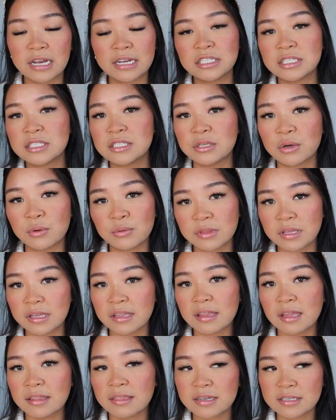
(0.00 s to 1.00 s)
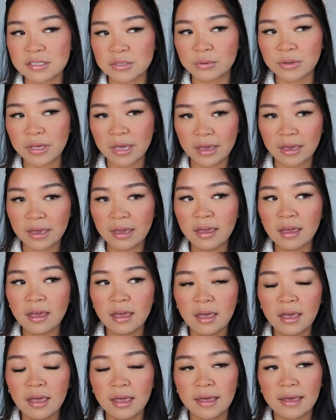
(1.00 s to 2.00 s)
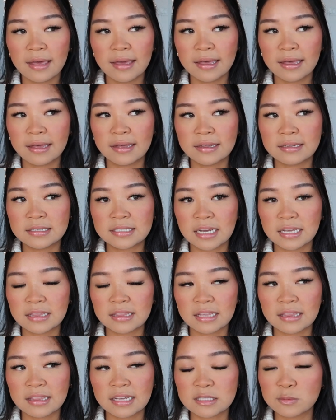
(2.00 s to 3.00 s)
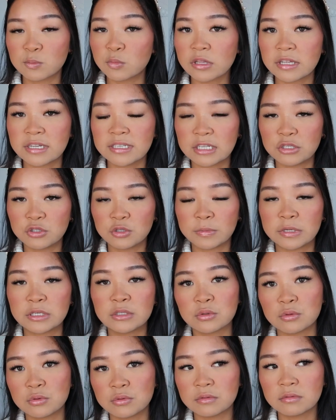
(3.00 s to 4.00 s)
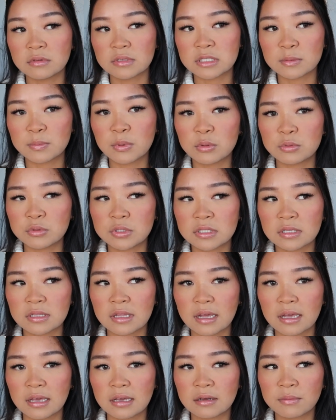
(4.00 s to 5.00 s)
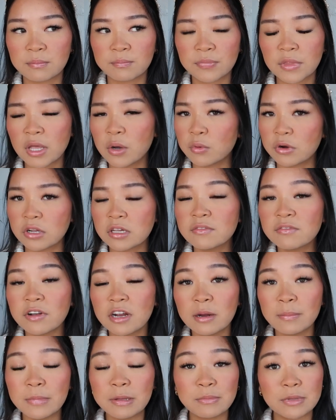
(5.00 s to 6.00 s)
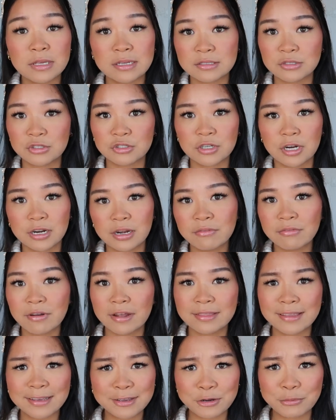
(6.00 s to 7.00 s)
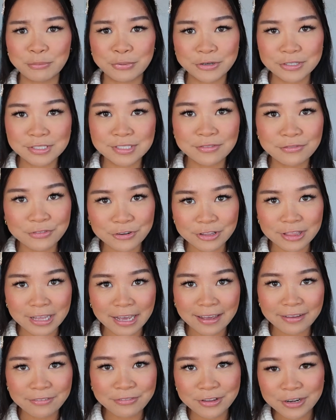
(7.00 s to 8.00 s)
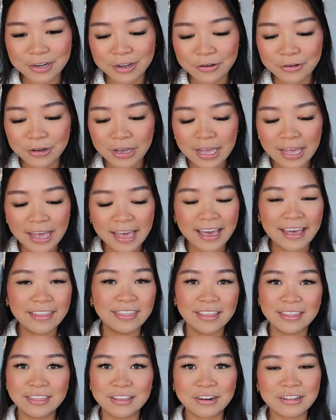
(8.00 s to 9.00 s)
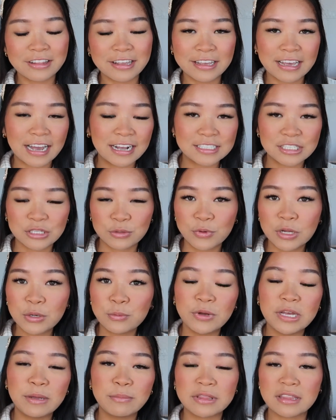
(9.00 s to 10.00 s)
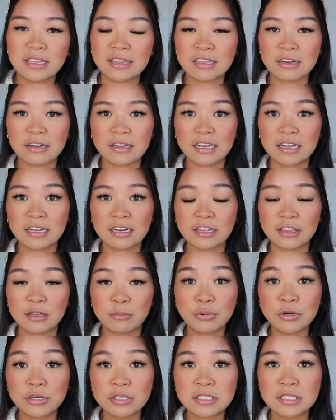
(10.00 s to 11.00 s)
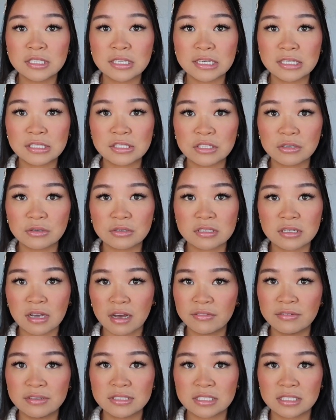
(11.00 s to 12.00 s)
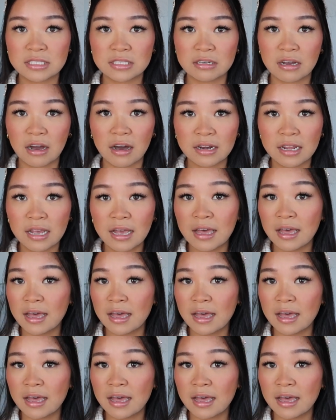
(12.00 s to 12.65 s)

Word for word: I just don't think that that's okay, and I think that's more like detrimental as opposed to like a work environment, because you're trying to find like your person for life, you know, and then they're like acting one way but then they're like another person, and so it's obviously not